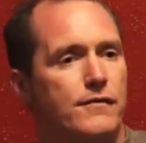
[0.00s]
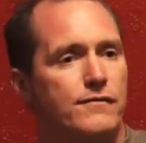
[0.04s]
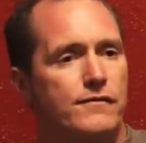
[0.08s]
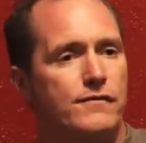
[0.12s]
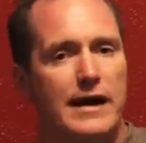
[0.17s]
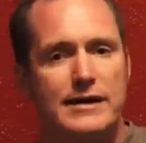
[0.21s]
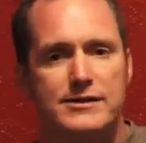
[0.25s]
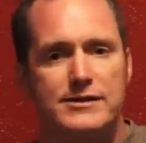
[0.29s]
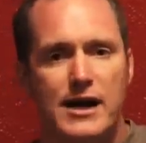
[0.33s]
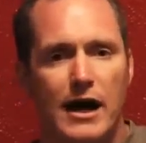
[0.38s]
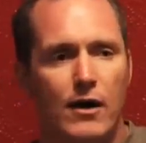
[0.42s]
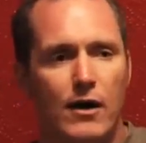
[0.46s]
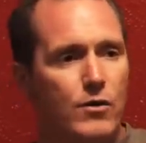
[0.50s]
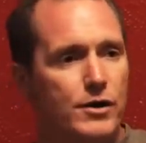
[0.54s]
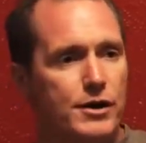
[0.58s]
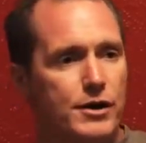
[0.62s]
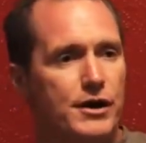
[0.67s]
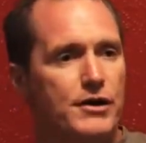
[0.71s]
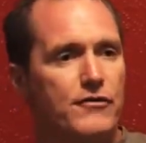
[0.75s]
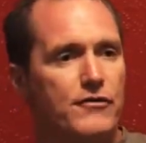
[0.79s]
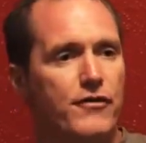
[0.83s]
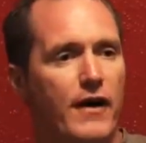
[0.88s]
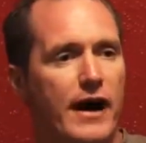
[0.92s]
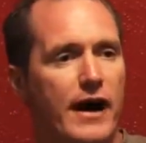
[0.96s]
That's how we're
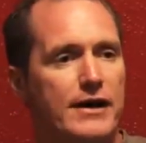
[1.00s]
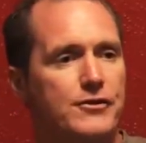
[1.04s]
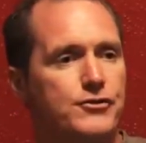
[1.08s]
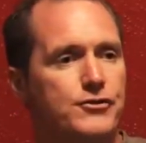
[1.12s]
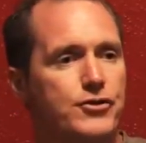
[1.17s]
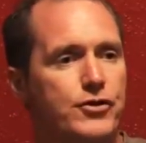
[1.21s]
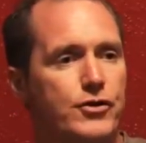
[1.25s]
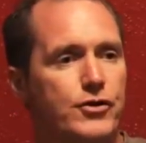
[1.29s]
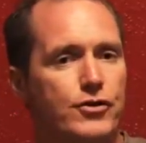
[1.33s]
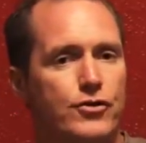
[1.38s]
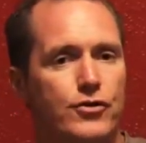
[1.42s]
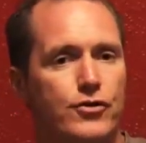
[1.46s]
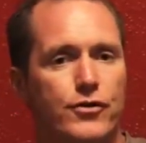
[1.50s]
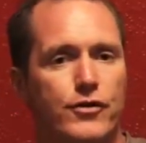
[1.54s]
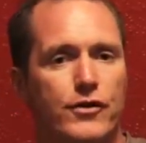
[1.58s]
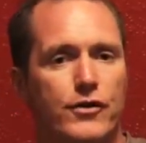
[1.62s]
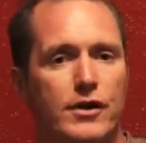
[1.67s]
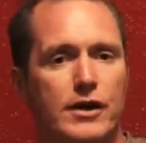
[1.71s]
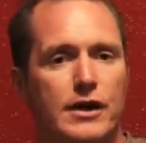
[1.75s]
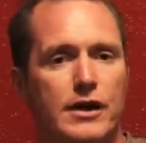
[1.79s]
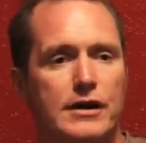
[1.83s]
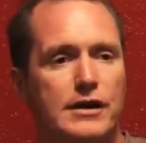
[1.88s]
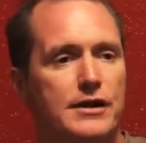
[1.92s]
going to find truth.